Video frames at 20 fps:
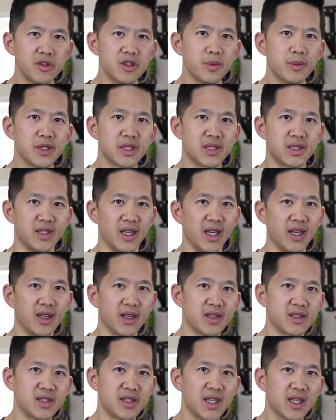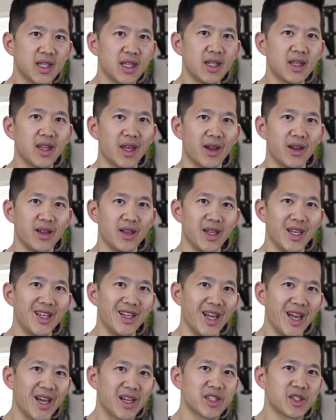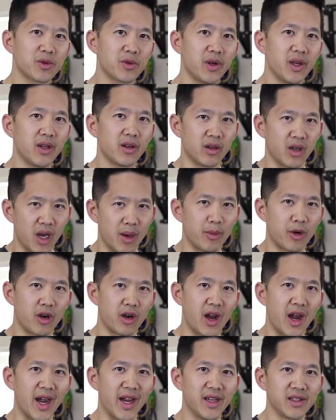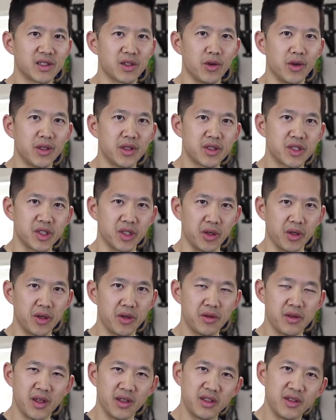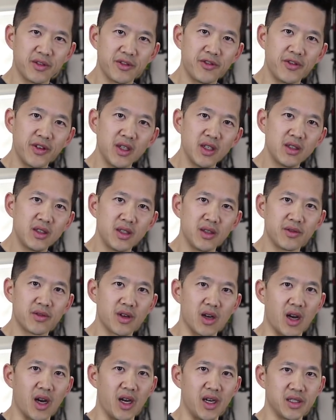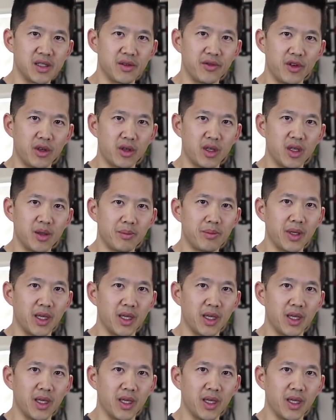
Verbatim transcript: first mistake is thinking that an X-ray or MRI is going to show you the definitive cause of your hip